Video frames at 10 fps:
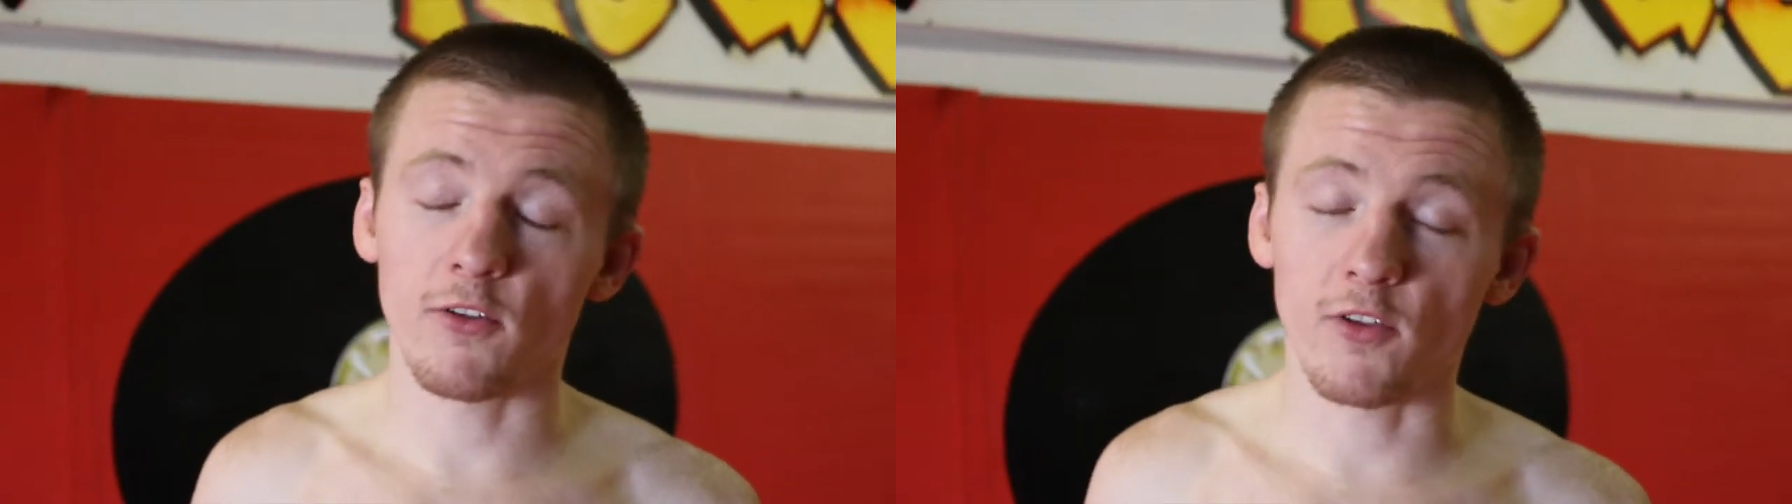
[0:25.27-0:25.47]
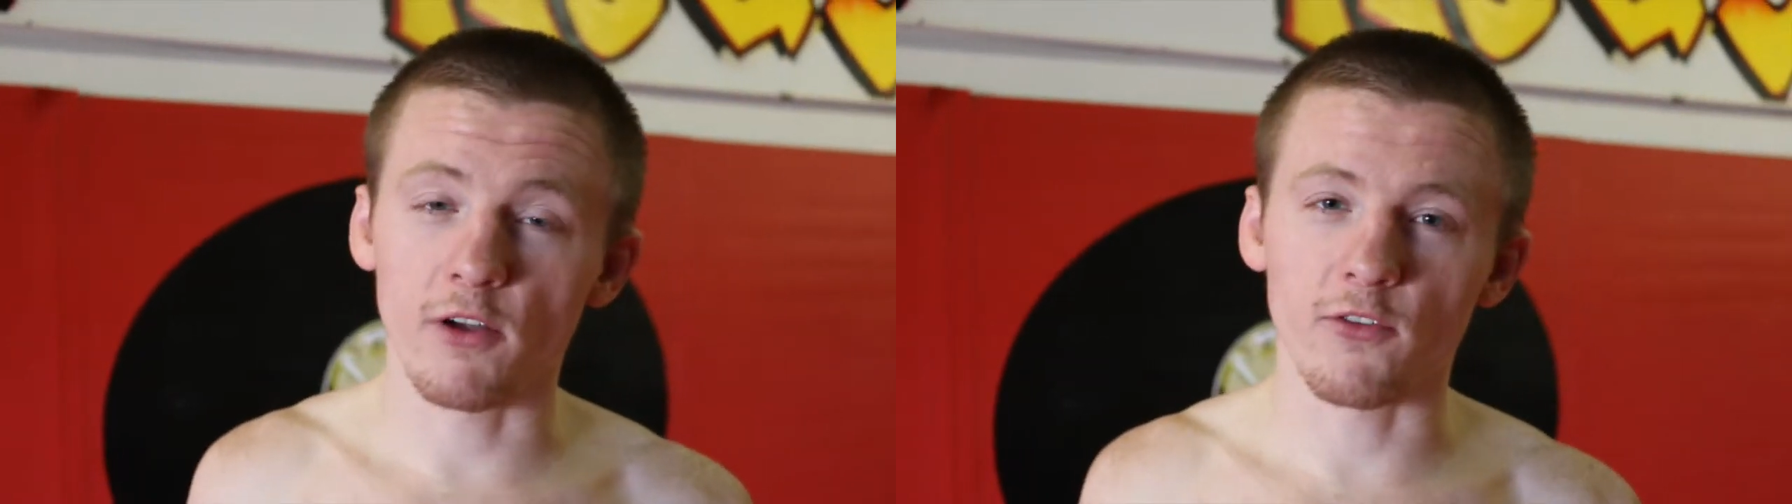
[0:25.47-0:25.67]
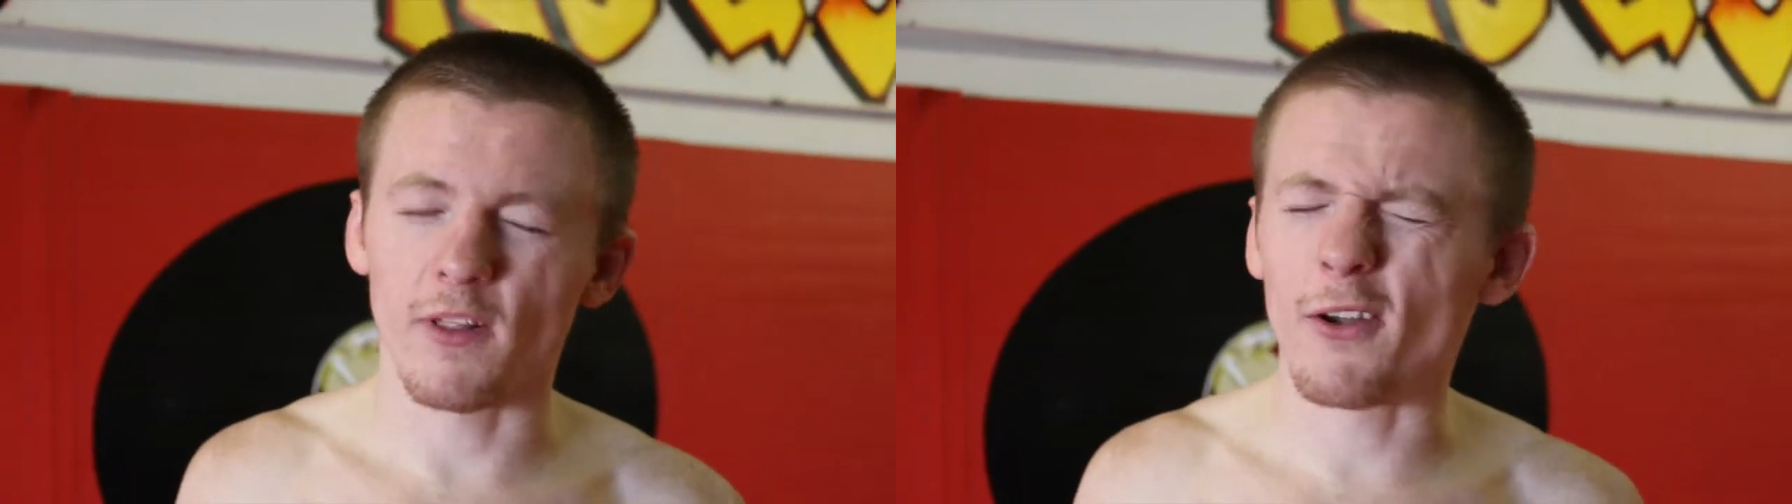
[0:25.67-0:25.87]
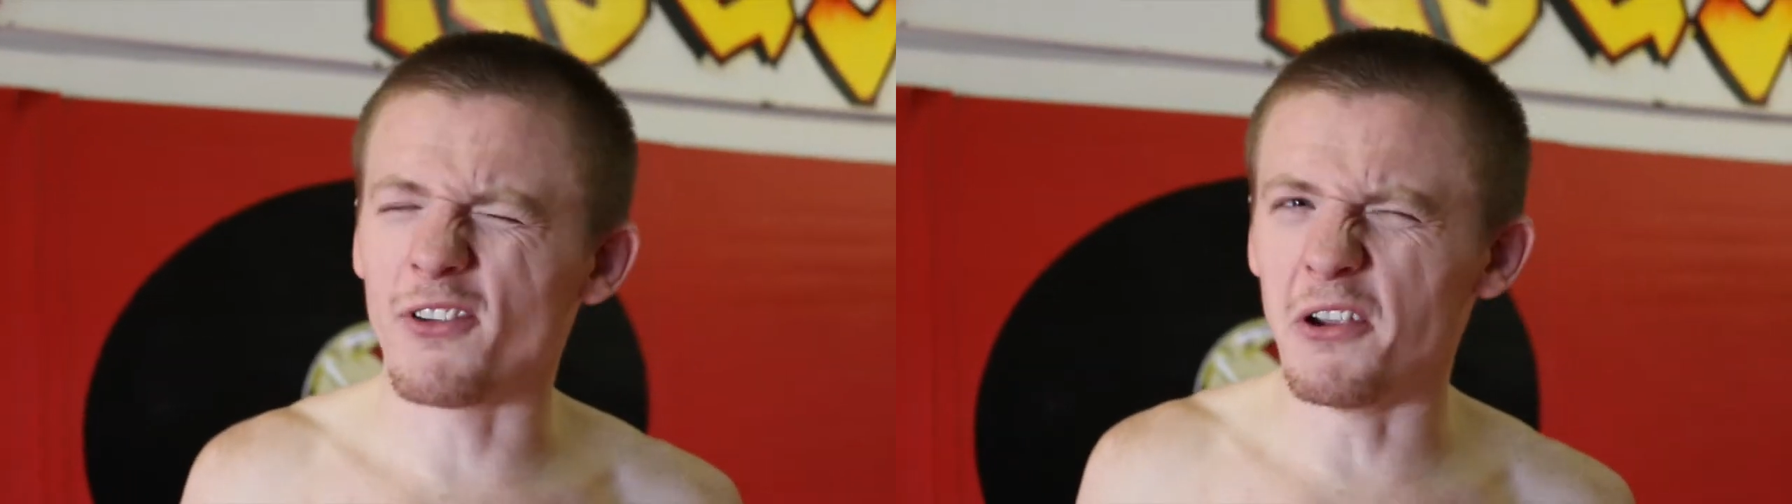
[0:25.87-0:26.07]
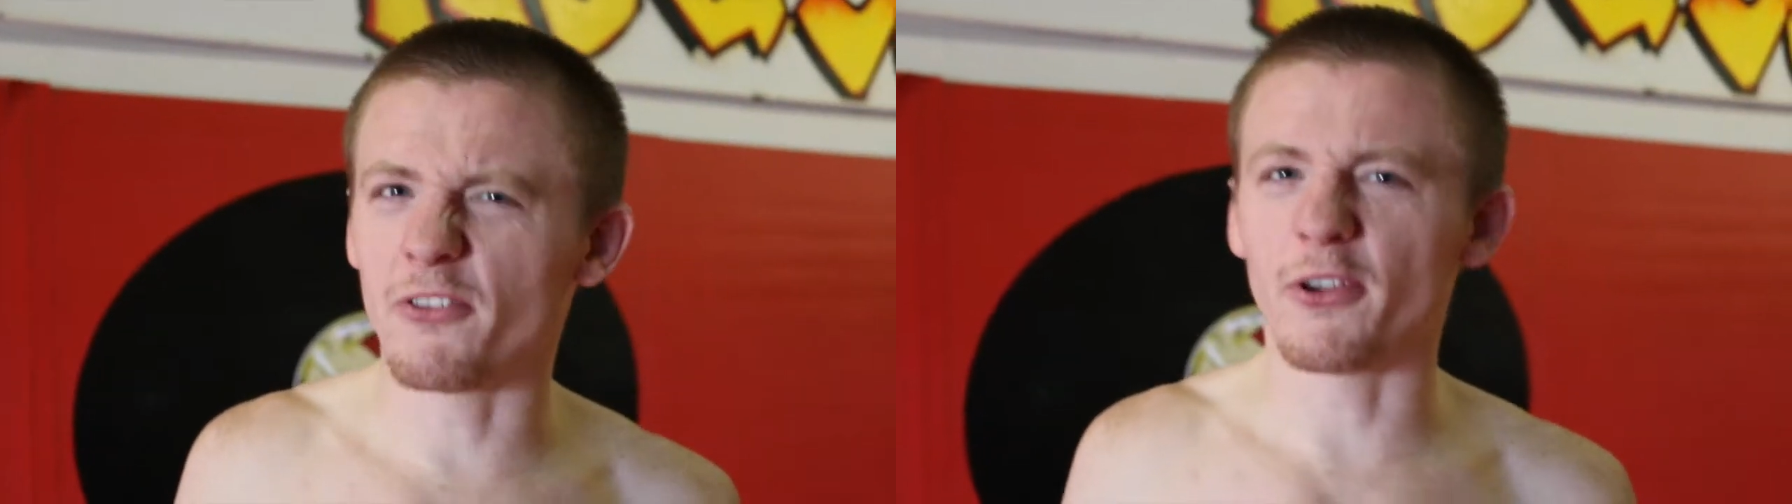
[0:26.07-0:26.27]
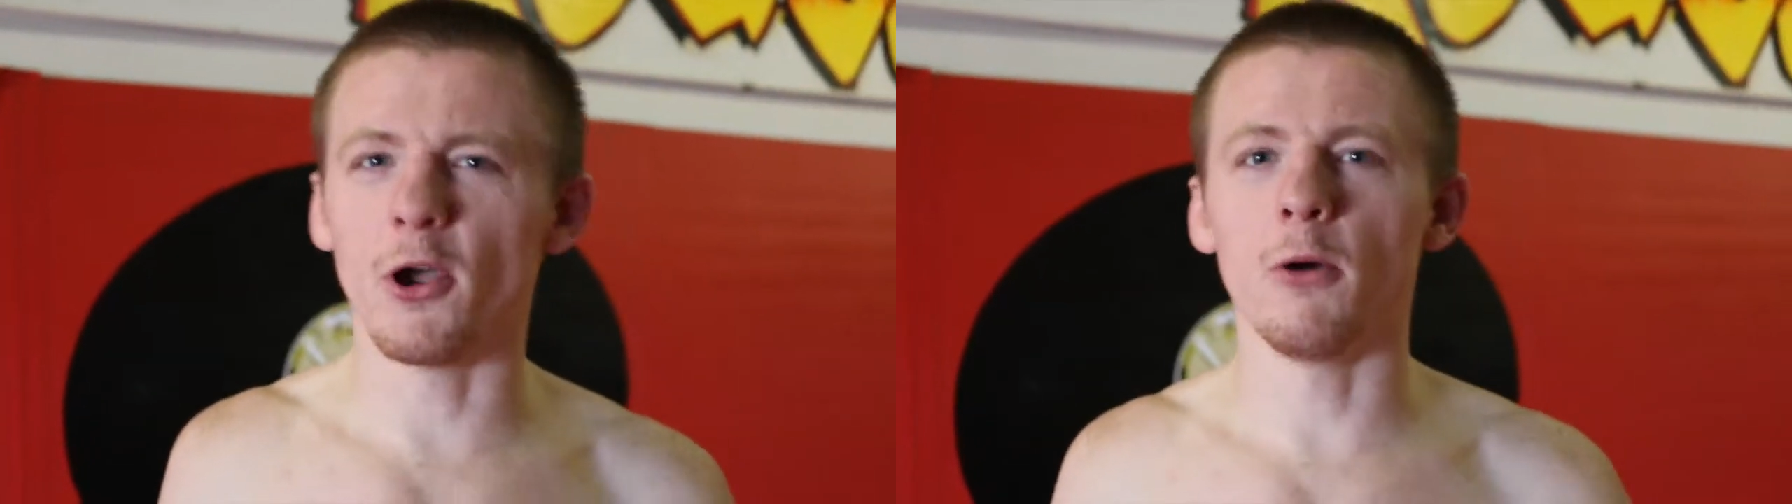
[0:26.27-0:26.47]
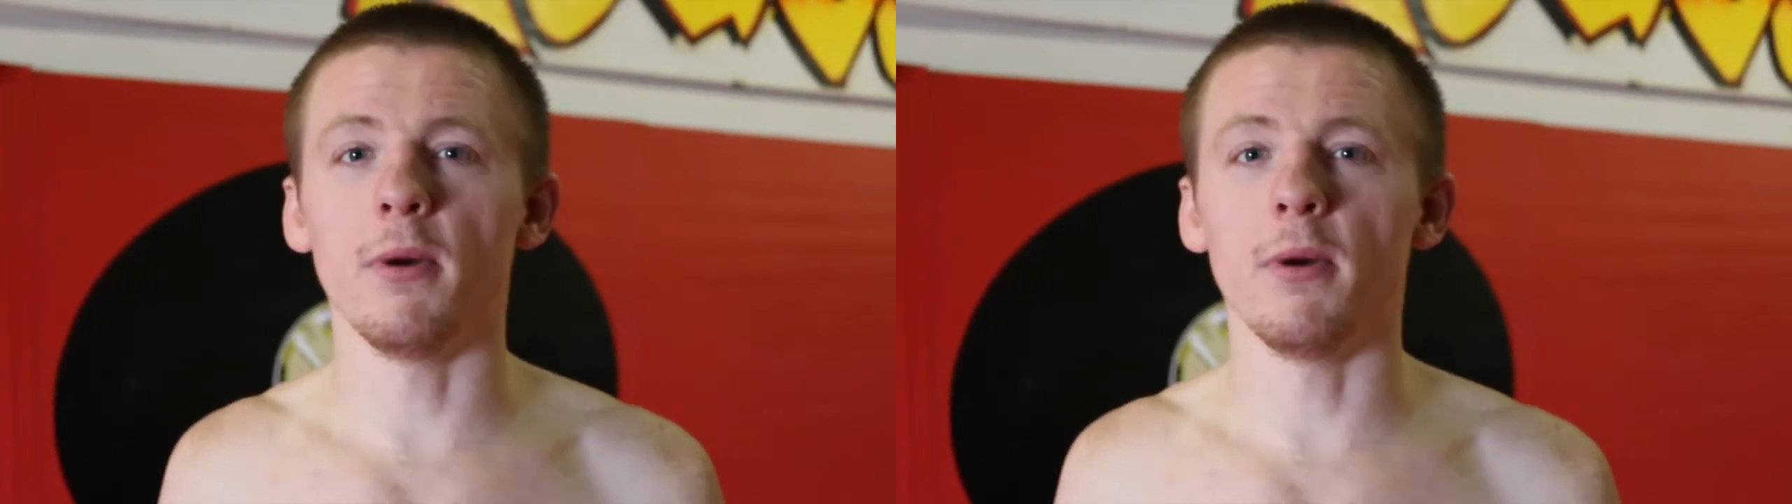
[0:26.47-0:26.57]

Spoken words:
and stuff, so that was years ago.